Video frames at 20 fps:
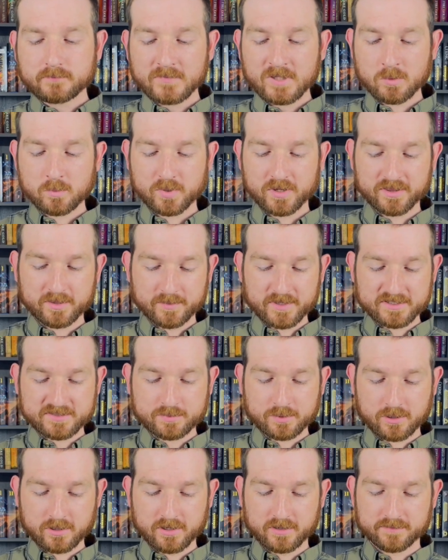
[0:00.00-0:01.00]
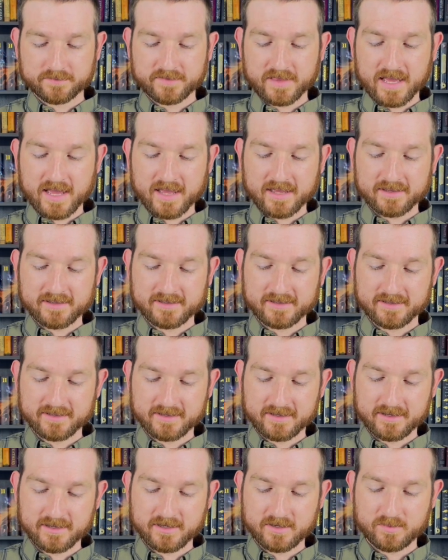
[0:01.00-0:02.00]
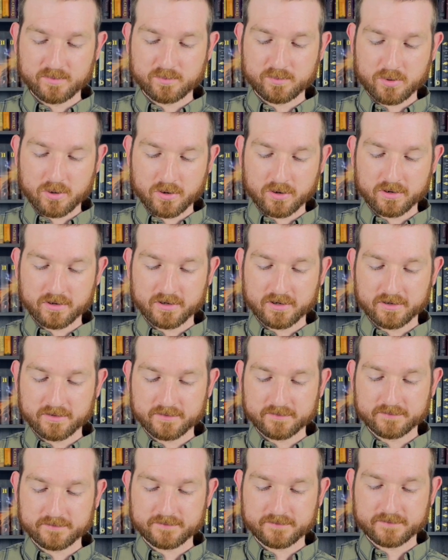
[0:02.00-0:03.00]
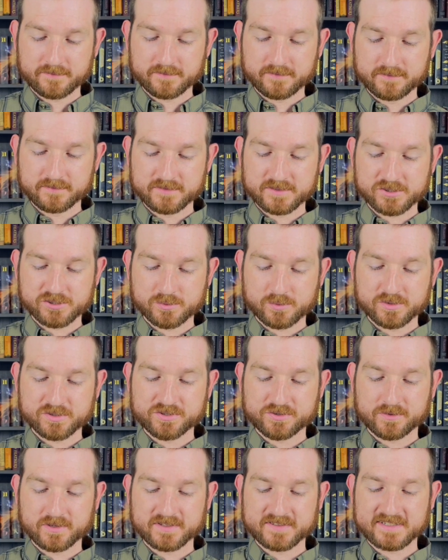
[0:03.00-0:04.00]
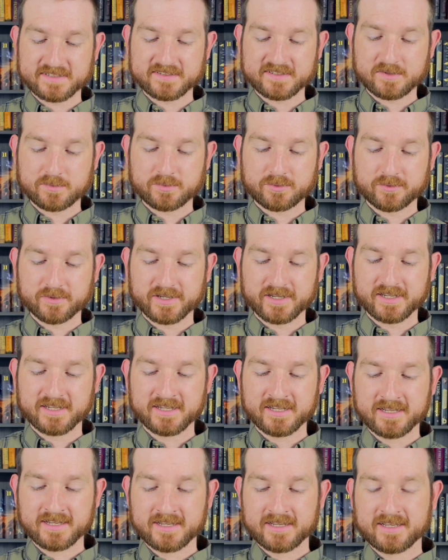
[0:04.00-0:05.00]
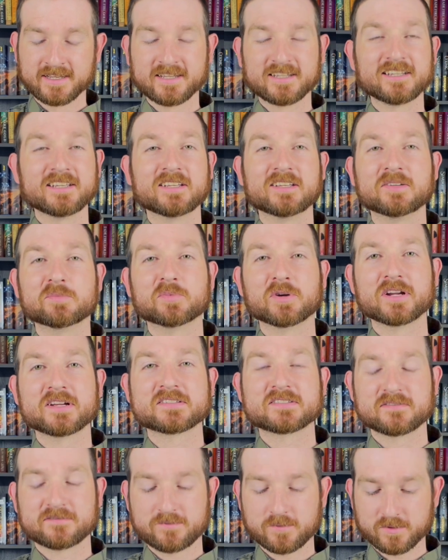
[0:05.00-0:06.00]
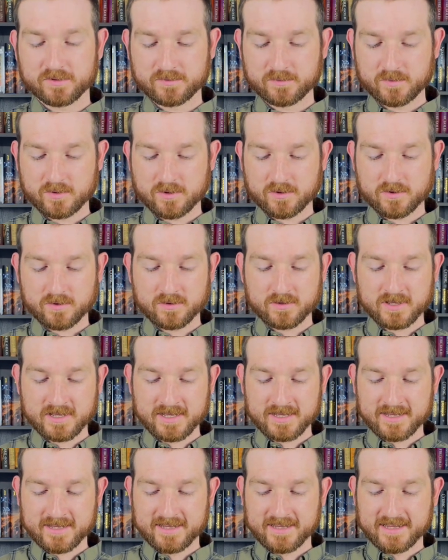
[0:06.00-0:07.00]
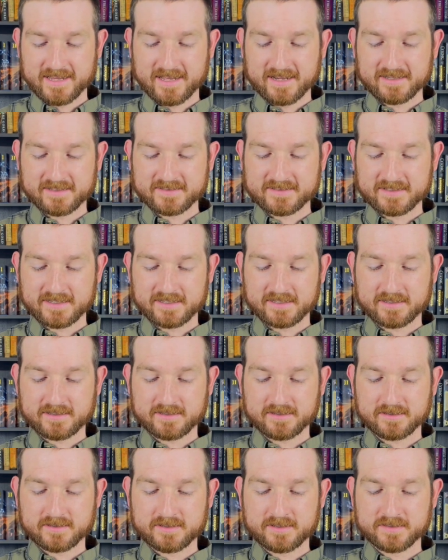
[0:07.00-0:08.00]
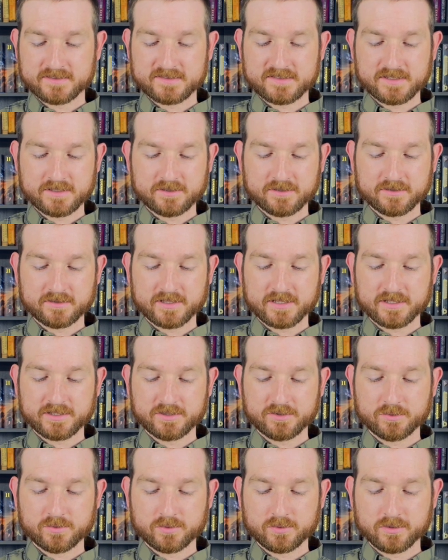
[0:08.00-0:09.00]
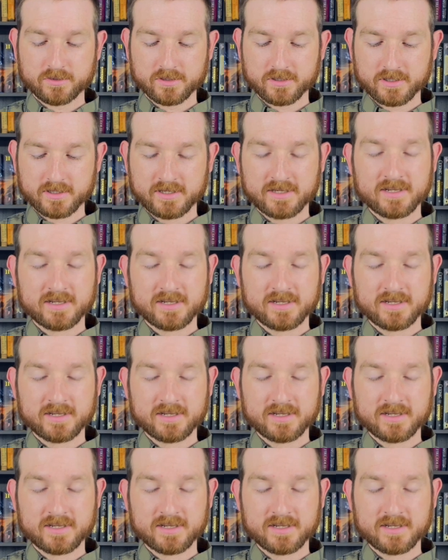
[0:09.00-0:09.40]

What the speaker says: But the best part of that part of the short story is at some point he breaks the fourth wall and it's like, consider that you're,